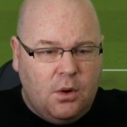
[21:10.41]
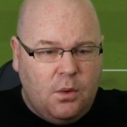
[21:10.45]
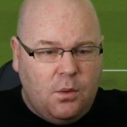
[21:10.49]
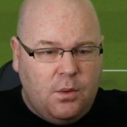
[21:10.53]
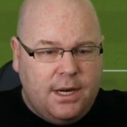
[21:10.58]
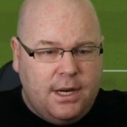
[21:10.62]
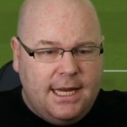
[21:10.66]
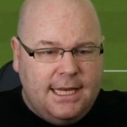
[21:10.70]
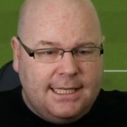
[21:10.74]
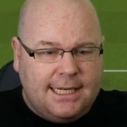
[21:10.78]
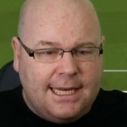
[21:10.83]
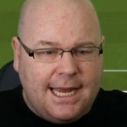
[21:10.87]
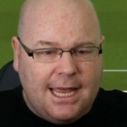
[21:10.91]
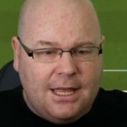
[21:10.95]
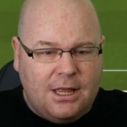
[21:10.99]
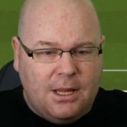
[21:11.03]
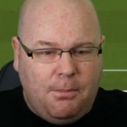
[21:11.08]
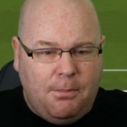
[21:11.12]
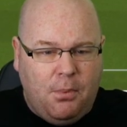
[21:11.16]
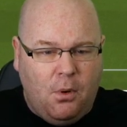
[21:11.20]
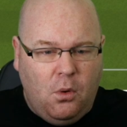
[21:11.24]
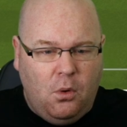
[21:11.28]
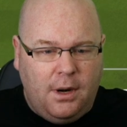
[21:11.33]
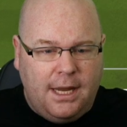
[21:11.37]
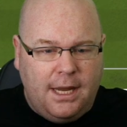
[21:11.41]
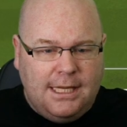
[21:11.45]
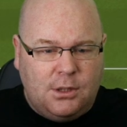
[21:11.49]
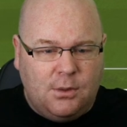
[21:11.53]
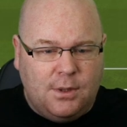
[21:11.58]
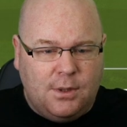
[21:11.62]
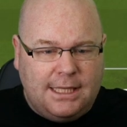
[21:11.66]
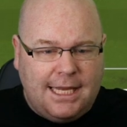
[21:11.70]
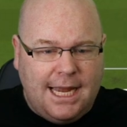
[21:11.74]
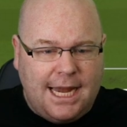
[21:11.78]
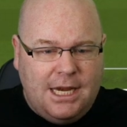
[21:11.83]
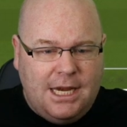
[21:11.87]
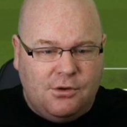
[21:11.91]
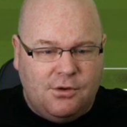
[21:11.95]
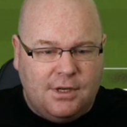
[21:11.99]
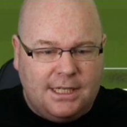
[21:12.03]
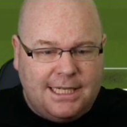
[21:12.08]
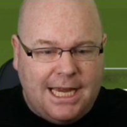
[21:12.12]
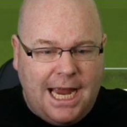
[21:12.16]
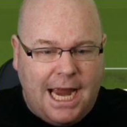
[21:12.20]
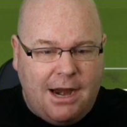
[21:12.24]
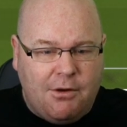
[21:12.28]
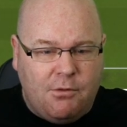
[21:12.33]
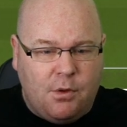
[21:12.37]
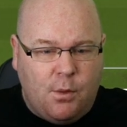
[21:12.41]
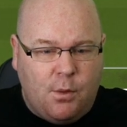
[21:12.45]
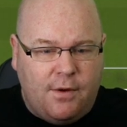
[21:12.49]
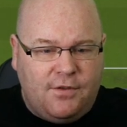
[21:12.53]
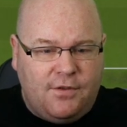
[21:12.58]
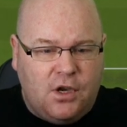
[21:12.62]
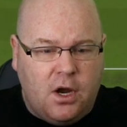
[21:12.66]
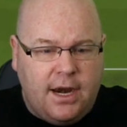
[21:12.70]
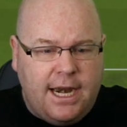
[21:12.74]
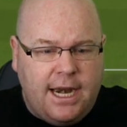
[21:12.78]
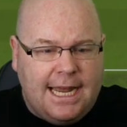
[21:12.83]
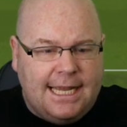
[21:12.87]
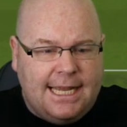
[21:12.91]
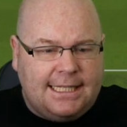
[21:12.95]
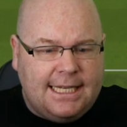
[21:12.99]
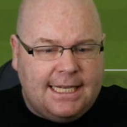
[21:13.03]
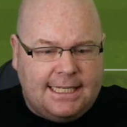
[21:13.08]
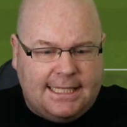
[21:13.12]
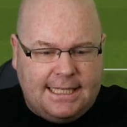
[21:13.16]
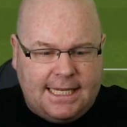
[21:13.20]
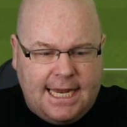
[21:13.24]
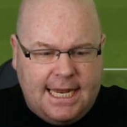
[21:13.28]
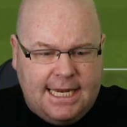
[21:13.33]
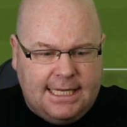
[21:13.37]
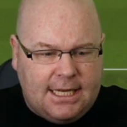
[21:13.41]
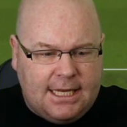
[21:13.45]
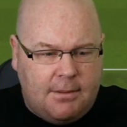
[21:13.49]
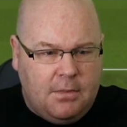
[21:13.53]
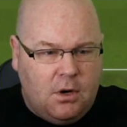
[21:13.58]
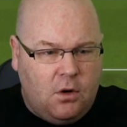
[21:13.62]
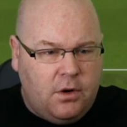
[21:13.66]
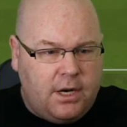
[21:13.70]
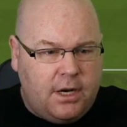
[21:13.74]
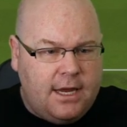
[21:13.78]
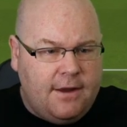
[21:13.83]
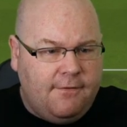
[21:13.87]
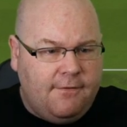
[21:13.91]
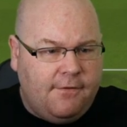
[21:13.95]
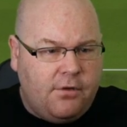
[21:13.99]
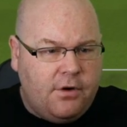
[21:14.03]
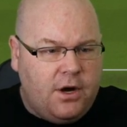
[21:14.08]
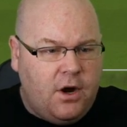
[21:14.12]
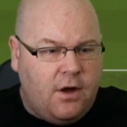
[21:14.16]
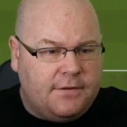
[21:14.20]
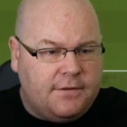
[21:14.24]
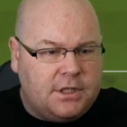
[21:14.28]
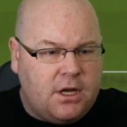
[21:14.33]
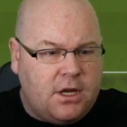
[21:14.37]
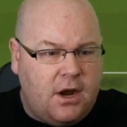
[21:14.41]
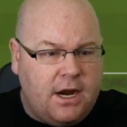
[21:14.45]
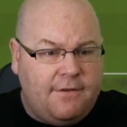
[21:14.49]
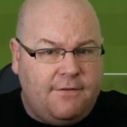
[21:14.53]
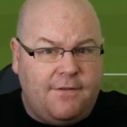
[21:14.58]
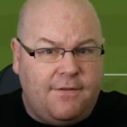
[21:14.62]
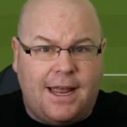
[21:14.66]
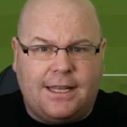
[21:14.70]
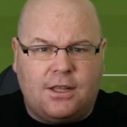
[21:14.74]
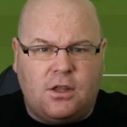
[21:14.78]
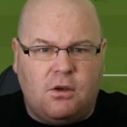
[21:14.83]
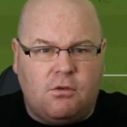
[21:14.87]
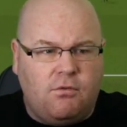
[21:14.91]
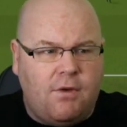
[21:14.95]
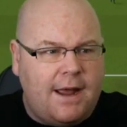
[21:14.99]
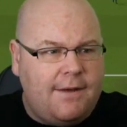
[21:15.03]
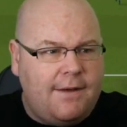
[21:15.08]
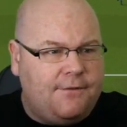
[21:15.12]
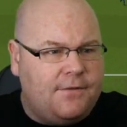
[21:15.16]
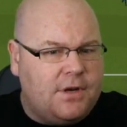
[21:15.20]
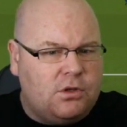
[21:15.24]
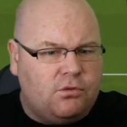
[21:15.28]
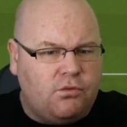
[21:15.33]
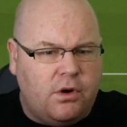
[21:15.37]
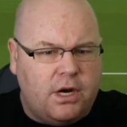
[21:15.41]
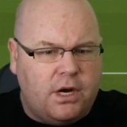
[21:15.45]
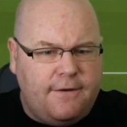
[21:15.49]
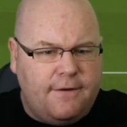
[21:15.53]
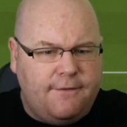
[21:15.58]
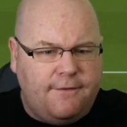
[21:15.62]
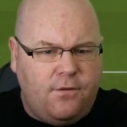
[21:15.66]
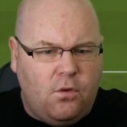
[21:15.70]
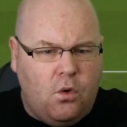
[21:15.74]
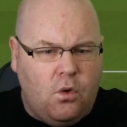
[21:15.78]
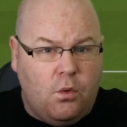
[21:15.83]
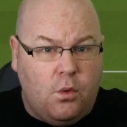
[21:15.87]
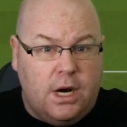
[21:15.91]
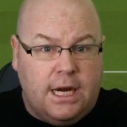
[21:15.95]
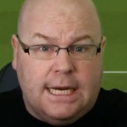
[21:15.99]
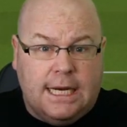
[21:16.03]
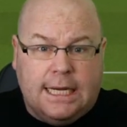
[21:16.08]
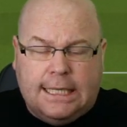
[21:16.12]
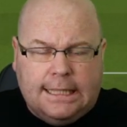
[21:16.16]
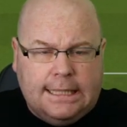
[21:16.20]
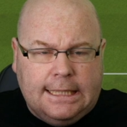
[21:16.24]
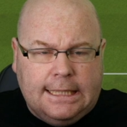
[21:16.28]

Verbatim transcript: We need to get the ball into a dangerous area. We've done it. It's Azeez. I'm looking for an offside flag. The ref is running forward.